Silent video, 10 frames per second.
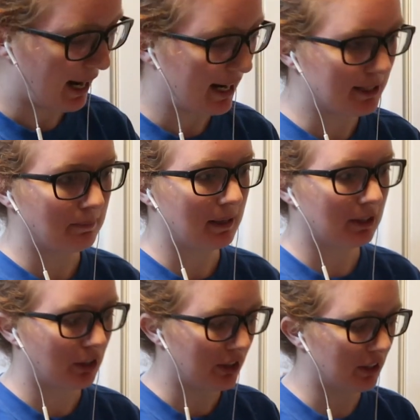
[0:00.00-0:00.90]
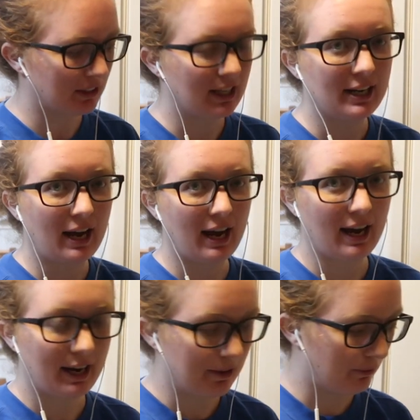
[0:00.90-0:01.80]
has been cooked, and
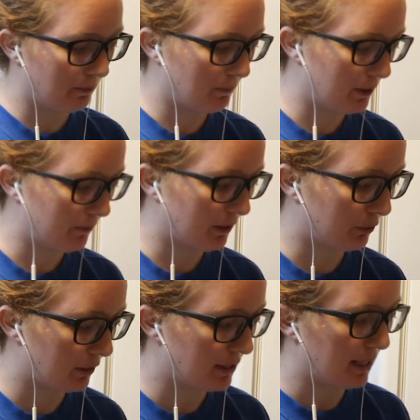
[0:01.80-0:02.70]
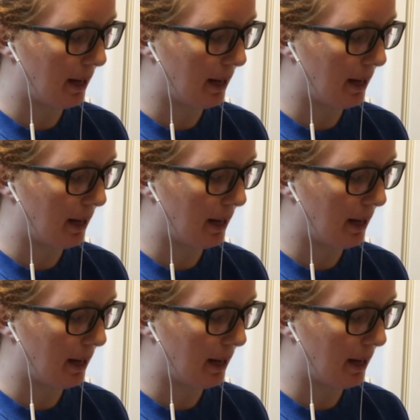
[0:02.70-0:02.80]
I removed the grease.